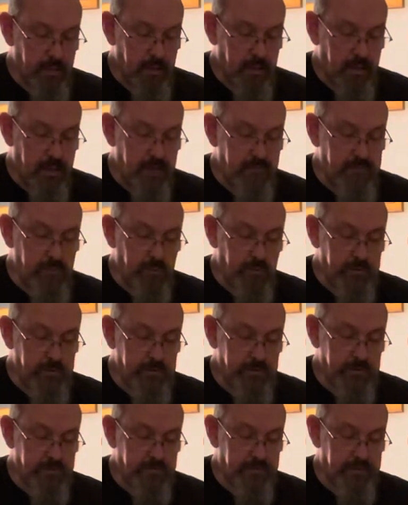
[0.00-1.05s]
Everyone
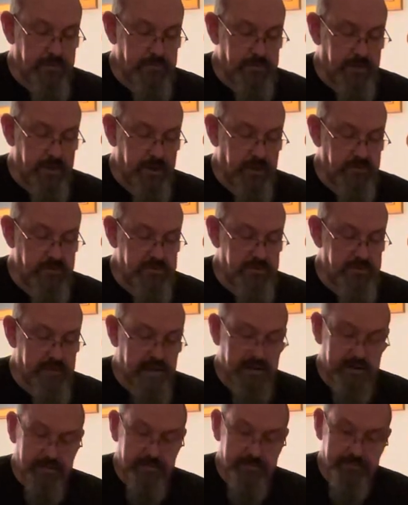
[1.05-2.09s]
had found a cosy
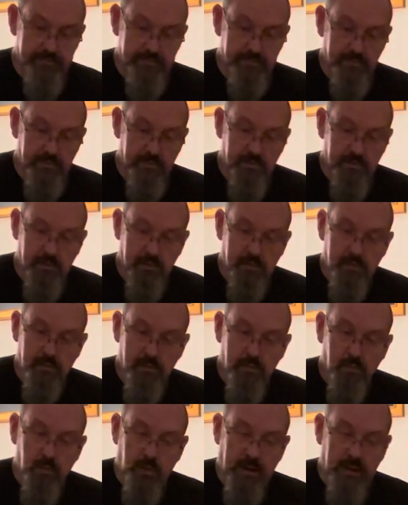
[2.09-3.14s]
bed.
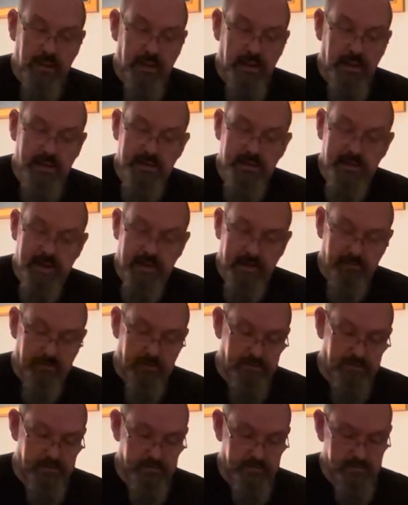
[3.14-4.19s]
"Well, I never,"
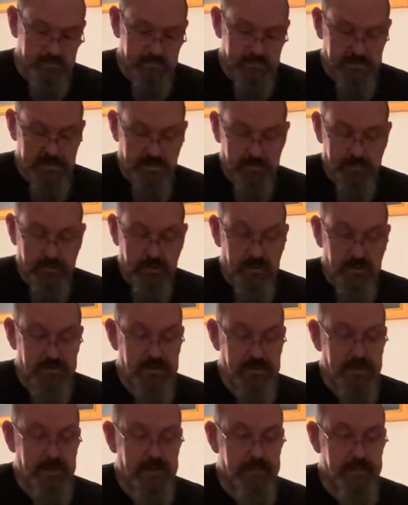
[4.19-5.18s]
said Percy.